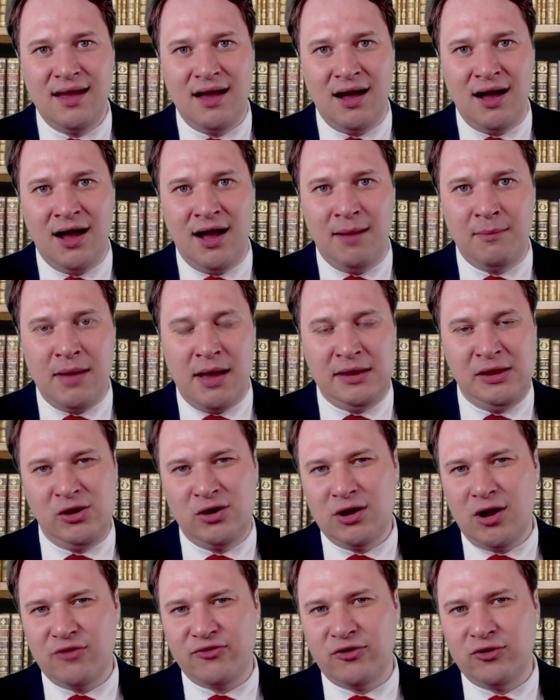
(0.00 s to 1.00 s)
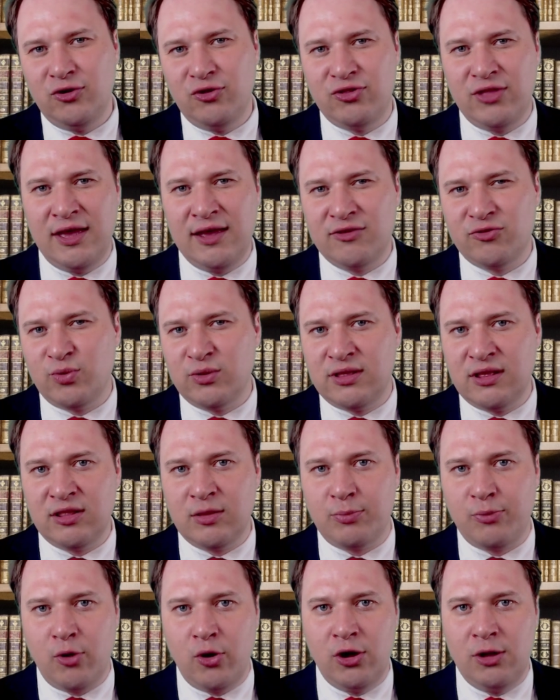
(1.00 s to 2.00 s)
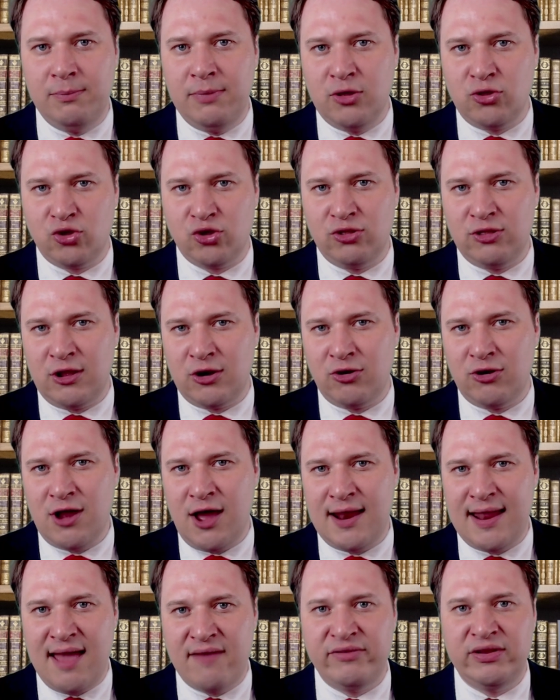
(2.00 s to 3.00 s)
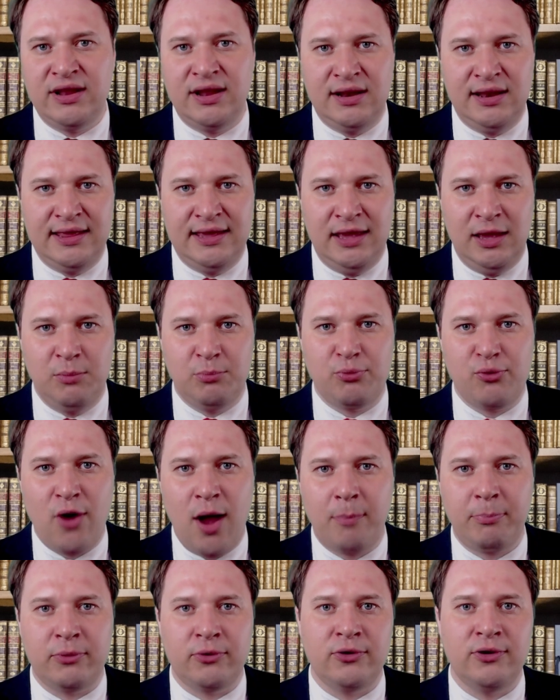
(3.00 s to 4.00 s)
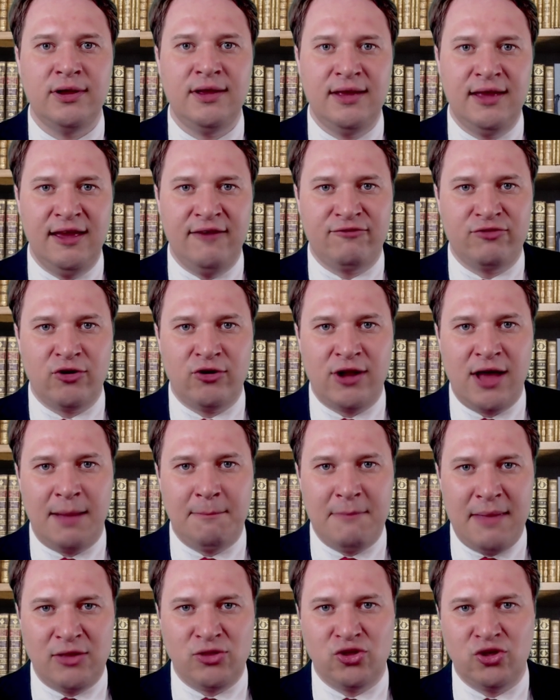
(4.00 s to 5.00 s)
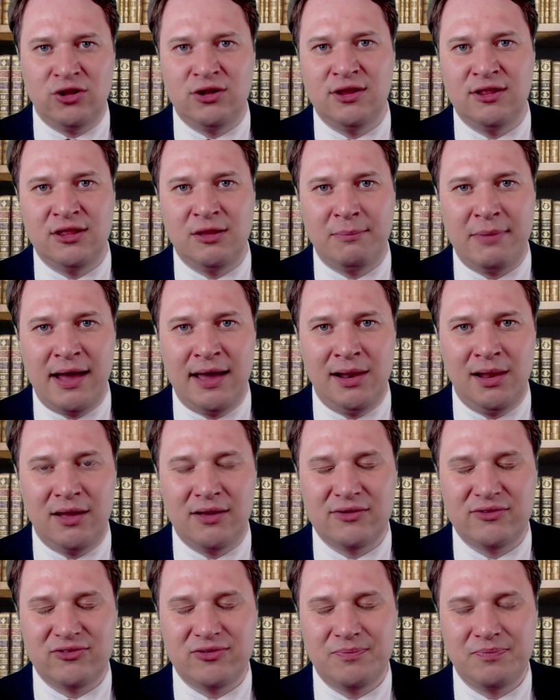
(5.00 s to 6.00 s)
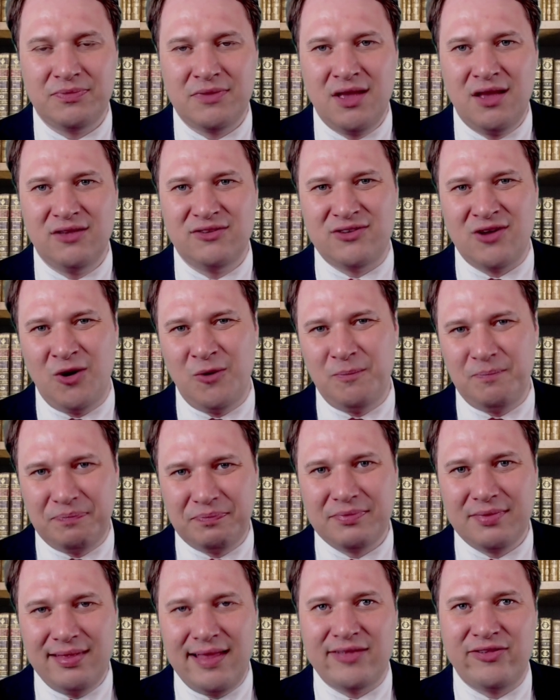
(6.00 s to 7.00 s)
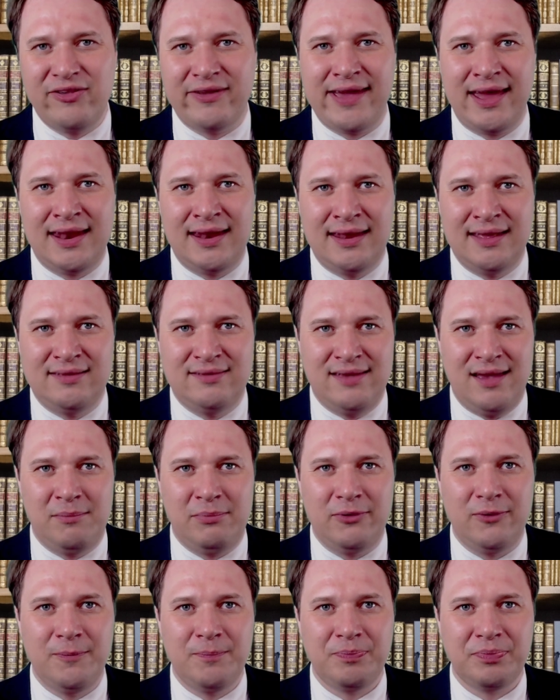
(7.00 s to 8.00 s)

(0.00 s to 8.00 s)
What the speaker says: And you can also do things within the prohibition that are not evidently improper if they're not mentioned in the bylaws. So let's look at an example.